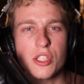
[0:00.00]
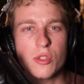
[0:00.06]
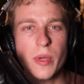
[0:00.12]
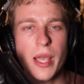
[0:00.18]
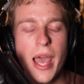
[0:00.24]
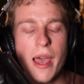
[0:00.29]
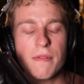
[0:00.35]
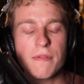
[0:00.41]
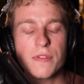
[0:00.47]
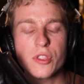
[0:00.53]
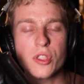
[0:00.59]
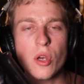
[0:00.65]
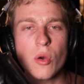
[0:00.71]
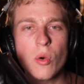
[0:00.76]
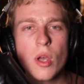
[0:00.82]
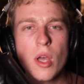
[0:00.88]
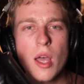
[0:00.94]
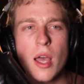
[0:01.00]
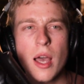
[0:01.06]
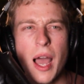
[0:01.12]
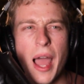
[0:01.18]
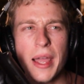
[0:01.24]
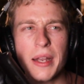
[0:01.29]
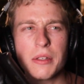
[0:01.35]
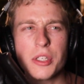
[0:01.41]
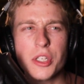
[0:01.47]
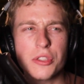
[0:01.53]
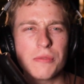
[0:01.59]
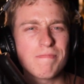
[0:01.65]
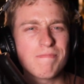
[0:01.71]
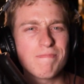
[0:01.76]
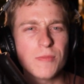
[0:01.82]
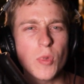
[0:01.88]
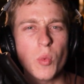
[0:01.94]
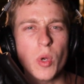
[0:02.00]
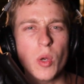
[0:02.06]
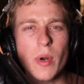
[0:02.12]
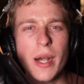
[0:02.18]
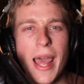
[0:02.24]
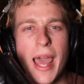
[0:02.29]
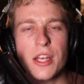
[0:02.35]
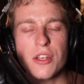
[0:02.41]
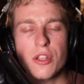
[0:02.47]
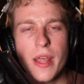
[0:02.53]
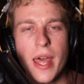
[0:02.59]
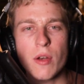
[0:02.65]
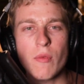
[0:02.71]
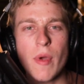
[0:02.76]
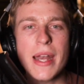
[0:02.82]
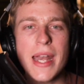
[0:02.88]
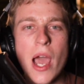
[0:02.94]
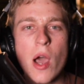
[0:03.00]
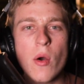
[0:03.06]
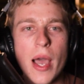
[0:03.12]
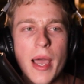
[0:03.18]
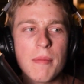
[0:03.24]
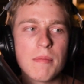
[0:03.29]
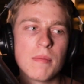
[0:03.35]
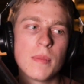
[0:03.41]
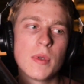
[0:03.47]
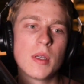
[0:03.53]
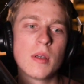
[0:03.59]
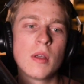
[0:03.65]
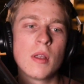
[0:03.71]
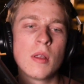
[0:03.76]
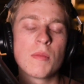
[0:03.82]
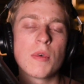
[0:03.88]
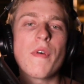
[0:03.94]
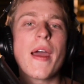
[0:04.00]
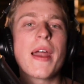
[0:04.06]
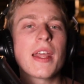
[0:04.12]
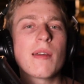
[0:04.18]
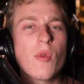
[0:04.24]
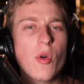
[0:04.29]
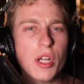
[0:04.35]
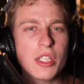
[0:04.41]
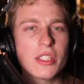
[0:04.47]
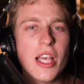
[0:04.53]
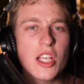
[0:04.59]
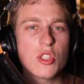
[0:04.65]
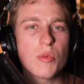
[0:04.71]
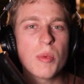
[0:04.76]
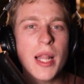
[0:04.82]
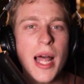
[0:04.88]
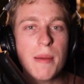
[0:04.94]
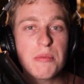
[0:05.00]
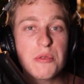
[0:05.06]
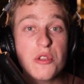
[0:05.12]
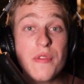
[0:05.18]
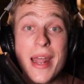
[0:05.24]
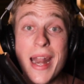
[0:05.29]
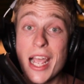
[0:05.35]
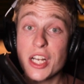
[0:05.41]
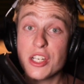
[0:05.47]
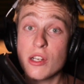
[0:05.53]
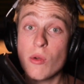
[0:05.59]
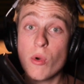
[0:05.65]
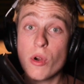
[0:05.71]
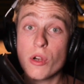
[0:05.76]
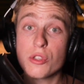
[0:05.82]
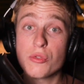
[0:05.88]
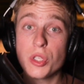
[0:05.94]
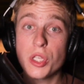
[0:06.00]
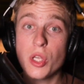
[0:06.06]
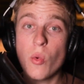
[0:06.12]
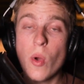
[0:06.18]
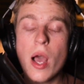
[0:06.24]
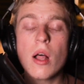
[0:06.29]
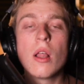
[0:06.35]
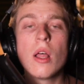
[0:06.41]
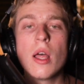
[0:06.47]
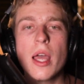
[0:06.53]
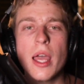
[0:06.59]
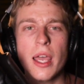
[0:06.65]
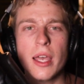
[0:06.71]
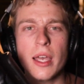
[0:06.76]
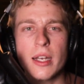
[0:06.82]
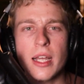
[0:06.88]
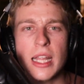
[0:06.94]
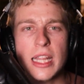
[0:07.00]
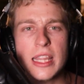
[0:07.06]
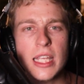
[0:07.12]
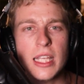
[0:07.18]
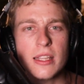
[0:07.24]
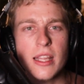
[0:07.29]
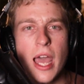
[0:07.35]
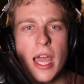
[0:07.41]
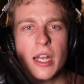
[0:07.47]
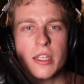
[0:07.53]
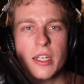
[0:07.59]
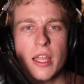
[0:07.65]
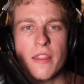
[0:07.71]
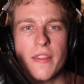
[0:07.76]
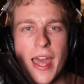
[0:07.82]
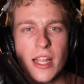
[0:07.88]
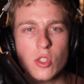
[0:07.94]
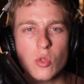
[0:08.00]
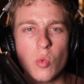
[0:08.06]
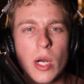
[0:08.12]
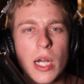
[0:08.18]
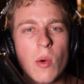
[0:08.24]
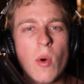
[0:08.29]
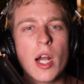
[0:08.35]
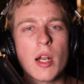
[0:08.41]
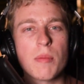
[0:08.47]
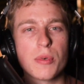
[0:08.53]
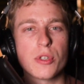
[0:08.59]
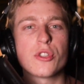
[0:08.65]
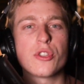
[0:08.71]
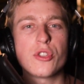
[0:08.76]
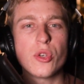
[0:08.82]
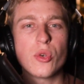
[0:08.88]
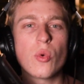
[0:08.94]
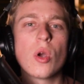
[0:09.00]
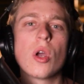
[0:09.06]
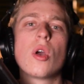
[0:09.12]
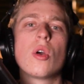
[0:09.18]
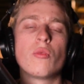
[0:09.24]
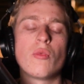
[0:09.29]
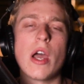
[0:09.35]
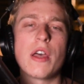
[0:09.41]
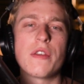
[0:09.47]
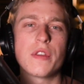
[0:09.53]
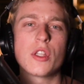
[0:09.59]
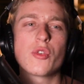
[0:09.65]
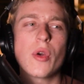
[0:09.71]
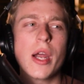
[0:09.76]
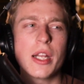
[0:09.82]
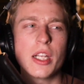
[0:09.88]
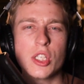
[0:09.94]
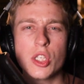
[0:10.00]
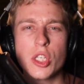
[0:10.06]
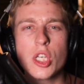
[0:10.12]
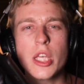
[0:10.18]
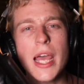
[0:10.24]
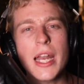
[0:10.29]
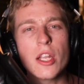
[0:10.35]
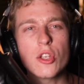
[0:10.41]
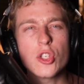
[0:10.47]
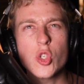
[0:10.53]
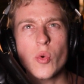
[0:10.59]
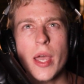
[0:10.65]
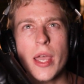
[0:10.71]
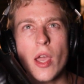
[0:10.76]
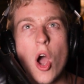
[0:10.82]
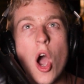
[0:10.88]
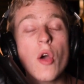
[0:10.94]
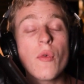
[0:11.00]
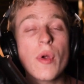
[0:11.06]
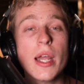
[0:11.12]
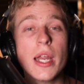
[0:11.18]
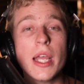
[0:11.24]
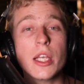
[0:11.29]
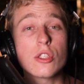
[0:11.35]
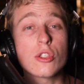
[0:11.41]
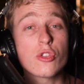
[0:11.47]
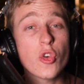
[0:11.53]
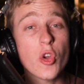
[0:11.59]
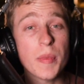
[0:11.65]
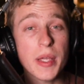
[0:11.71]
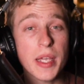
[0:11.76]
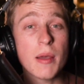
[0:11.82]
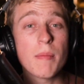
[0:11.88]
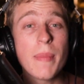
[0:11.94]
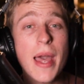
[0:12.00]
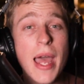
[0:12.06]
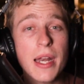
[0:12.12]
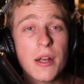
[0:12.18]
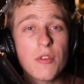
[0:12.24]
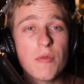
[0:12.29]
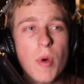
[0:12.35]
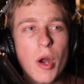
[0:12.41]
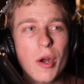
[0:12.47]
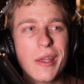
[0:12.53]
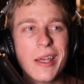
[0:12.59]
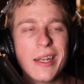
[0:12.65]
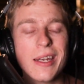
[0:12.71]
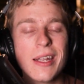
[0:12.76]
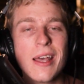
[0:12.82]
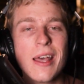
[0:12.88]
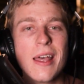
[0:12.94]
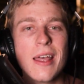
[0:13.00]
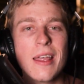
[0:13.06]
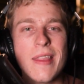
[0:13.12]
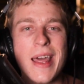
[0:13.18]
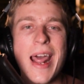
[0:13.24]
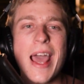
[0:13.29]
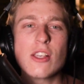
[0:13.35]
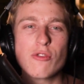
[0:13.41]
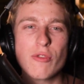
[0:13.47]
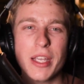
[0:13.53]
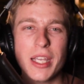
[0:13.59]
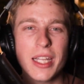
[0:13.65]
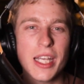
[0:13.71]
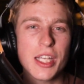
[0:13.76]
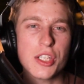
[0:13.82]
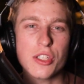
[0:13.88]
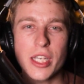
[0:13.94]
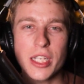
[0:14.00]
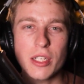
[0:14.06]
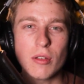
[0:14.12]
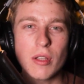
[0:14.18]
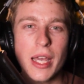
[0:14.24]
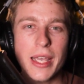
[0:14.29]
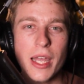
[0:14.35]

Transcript: we have. So I just wouldn't want to add to that. Right now, I'm providing a more accessible option that actually works really well, and I think that that's what I want to pursue, rather than trying to get into a already extremely competitive market that has regulations I don't like